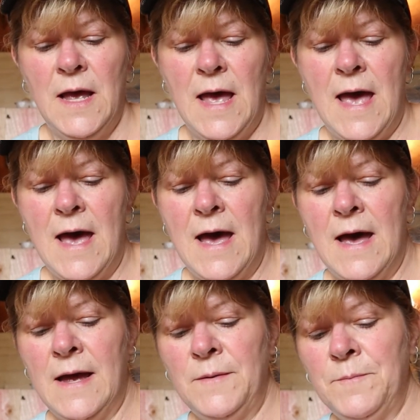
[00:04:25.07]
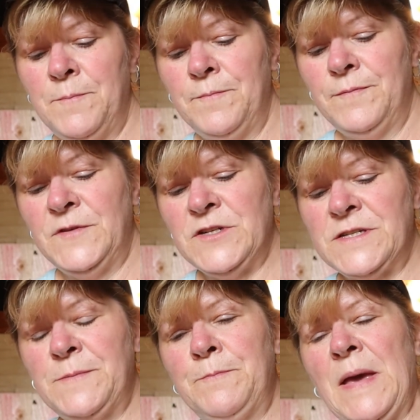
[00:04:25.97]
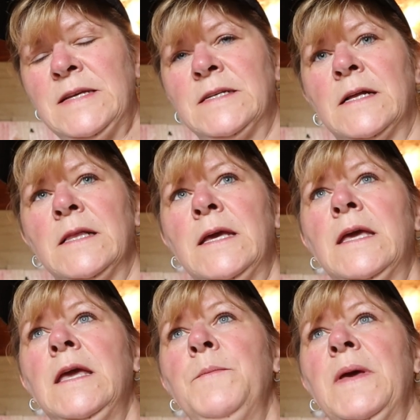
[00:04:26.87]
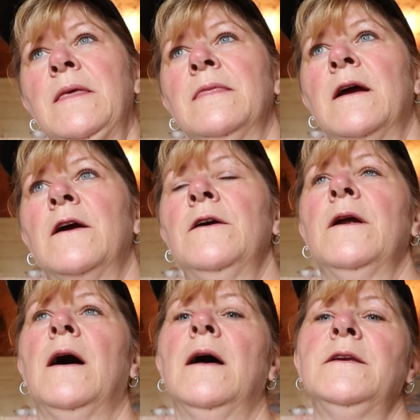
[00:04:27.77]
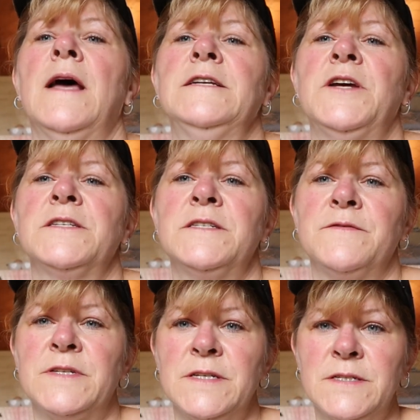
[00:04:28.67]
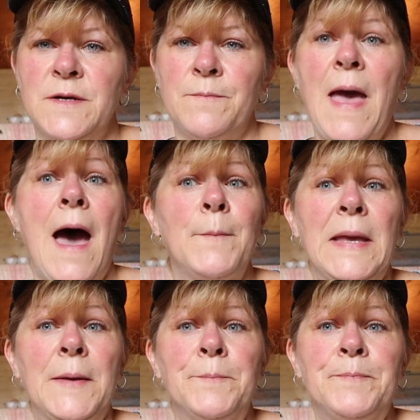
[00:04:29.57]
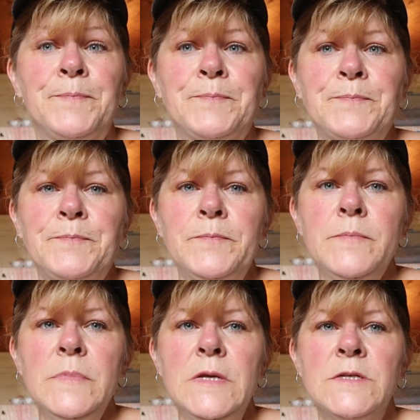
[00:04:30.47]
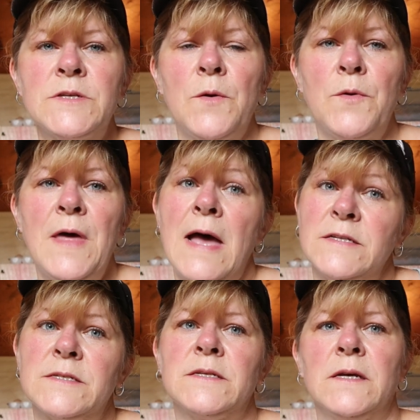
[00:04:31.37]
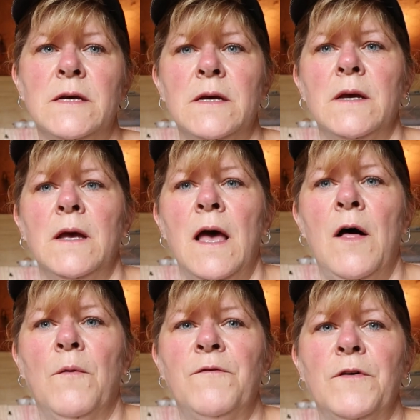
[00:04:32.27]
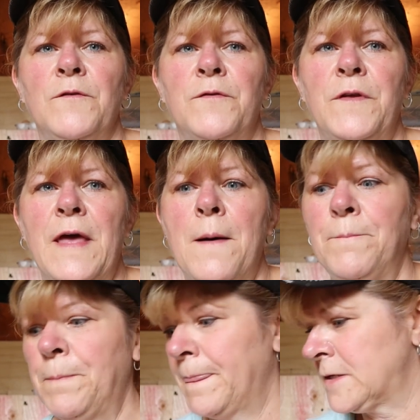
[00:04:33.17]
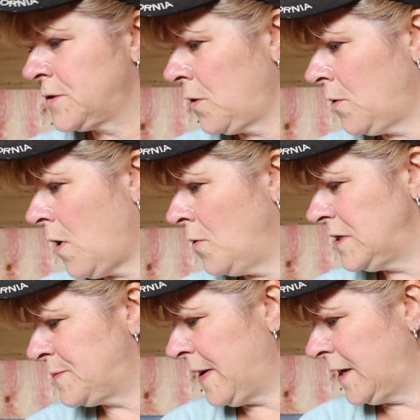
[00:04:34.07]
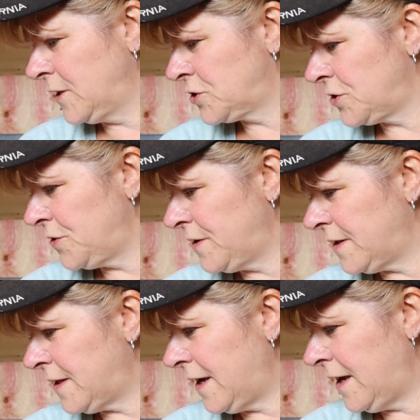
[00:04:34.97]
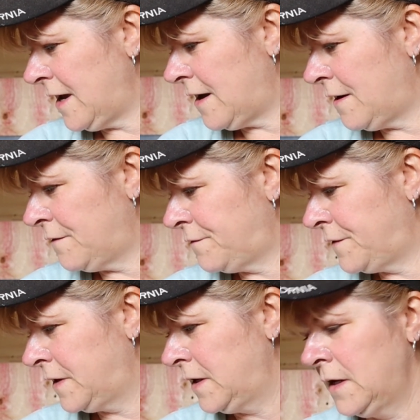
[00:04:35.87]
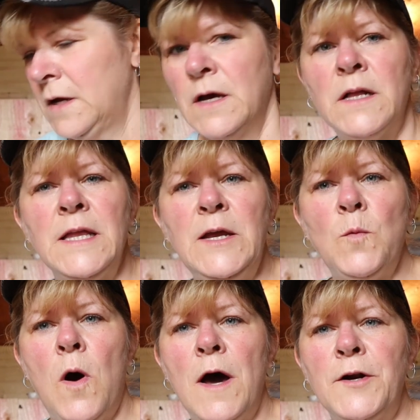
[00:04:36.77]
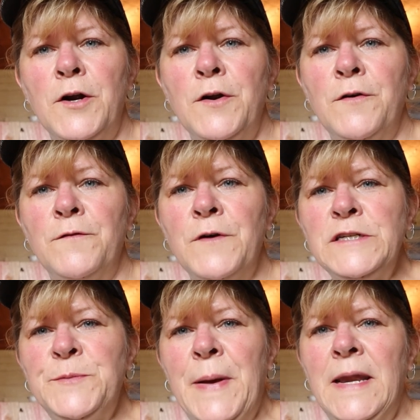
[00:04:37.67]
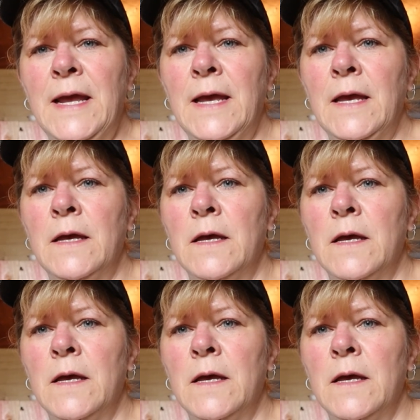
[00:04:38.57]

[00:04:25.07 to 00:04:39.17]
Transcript: and just basically keeping their digestive system happy. So that's helpful for them. So always making sure that they have clean water, fresh bedding.